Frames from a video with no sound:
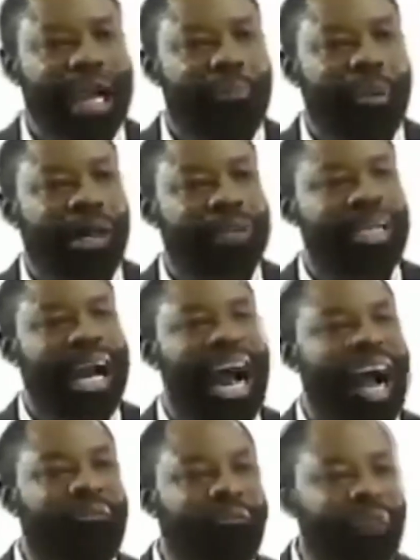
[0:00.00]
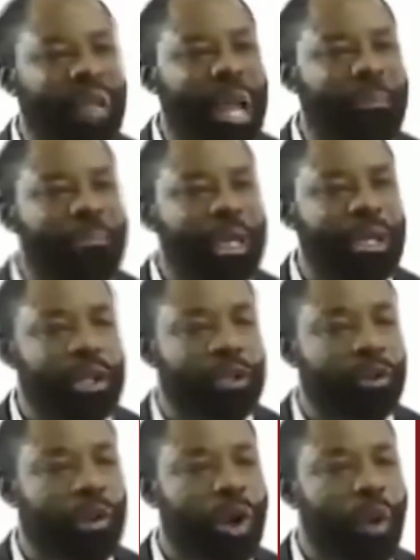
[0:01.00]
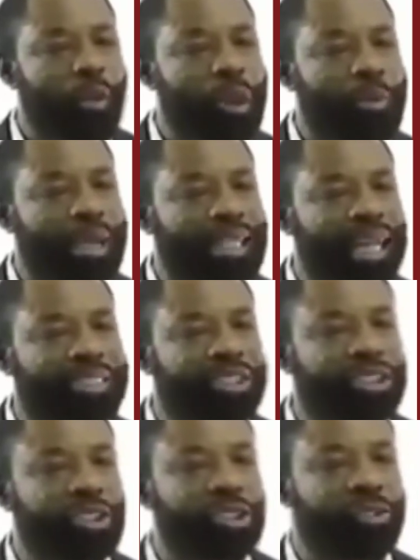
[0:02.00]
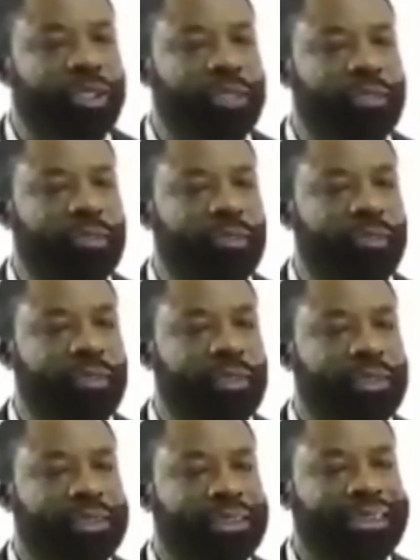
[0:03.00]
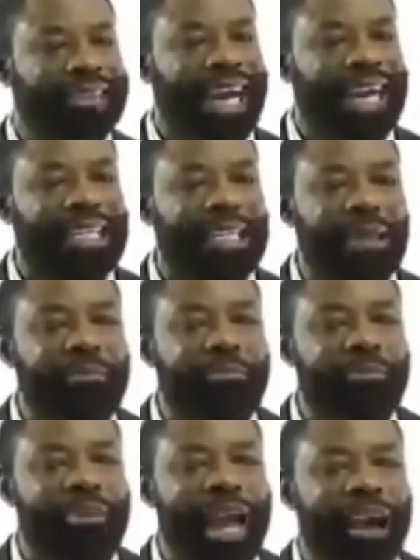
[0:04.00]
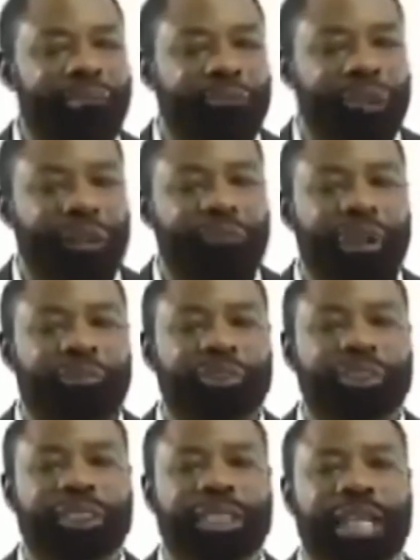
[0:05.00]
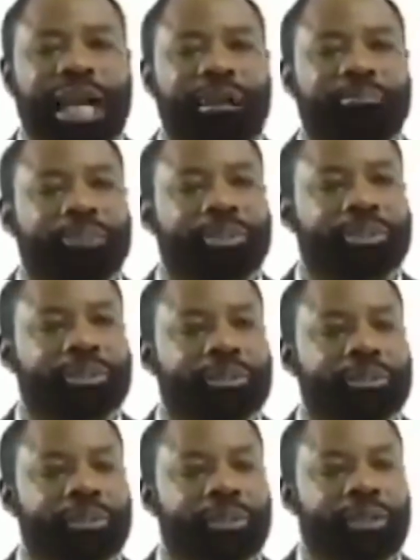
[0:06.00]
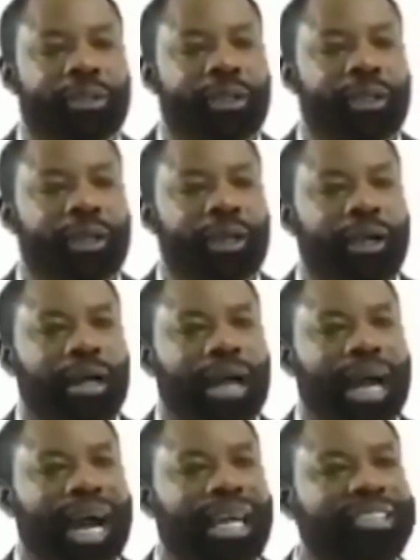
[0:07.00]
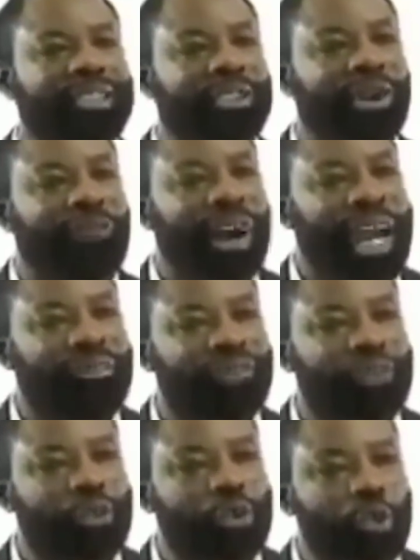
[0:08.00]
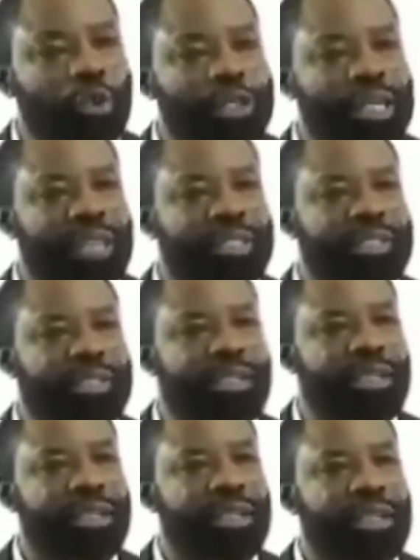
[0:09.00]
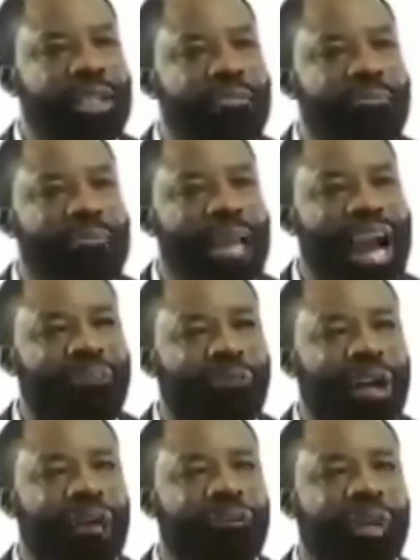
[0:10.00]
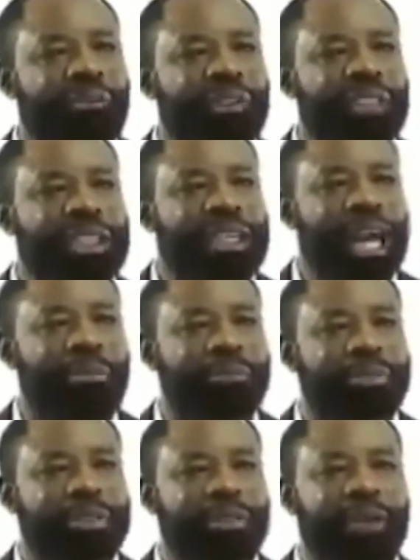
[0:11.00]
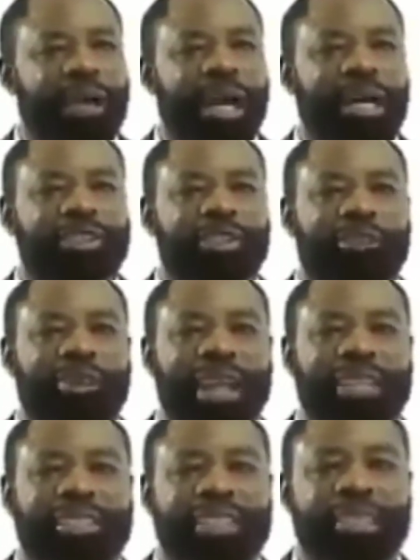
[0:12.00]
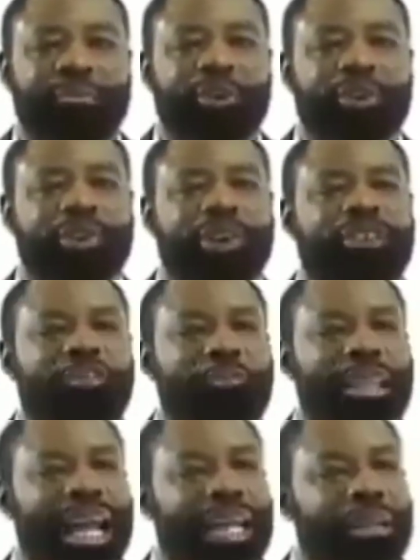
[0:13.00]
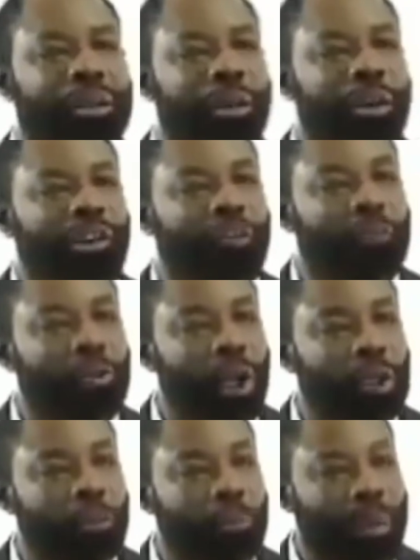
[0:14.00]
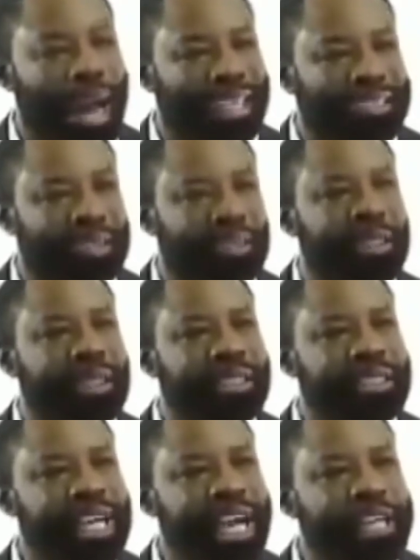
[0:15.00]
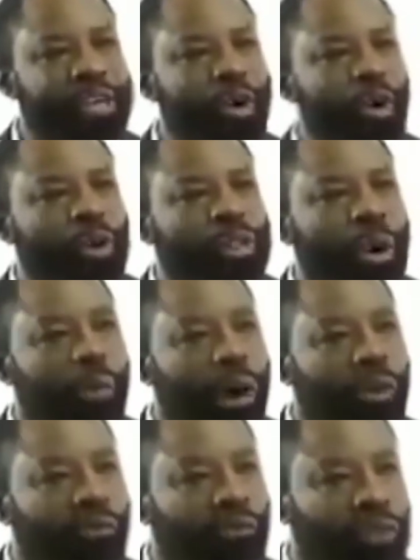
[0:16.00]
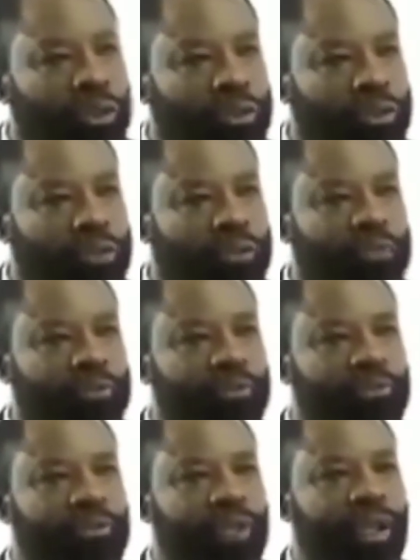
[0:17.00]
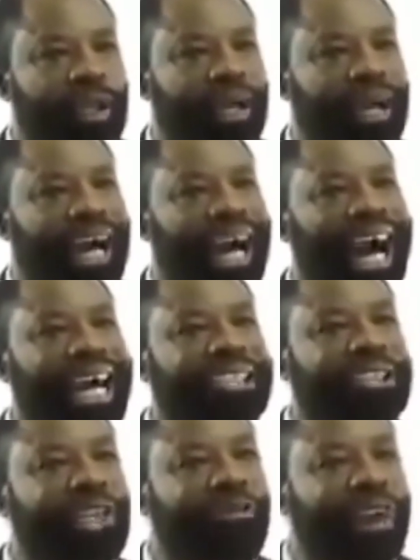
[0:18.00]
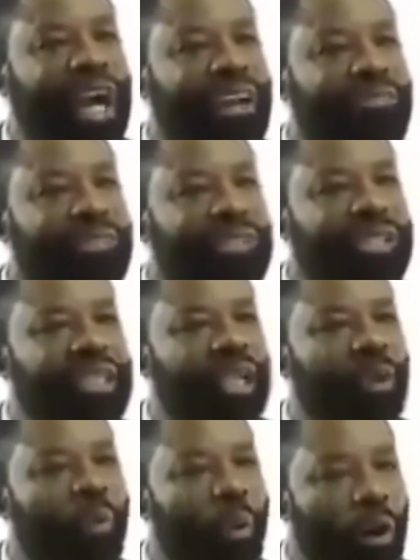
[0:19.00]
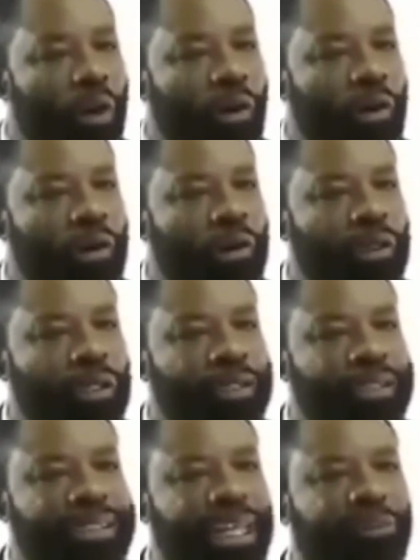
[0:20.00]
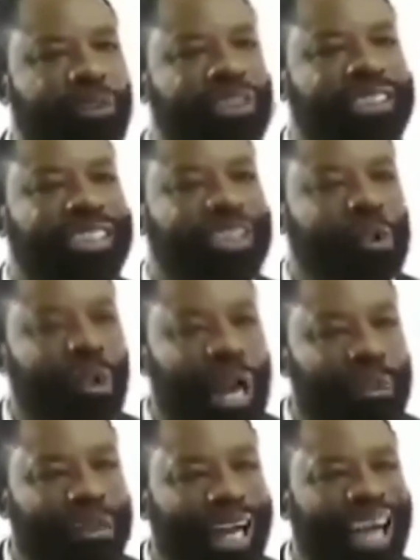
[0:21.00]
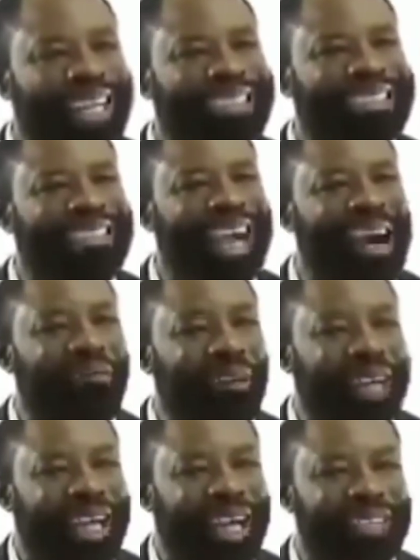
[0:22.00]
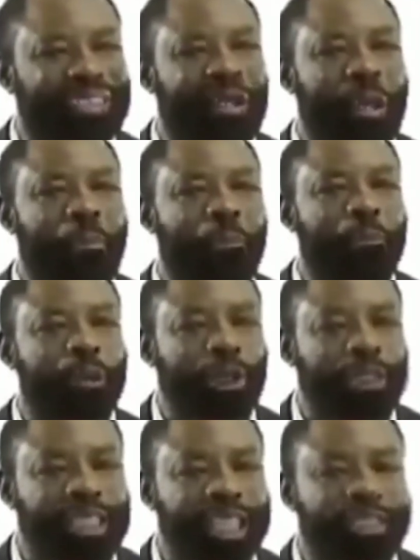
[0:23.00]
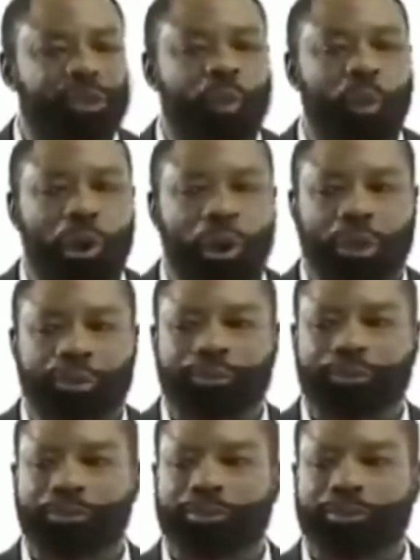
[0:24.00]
and about half a million women and children died in Biafran refugee camps. I survived 2 years in Biafran refugee camps and survived 6 months of bloodbath near the Oguta war front. I survived a war that was described as Africa's bloodiest war.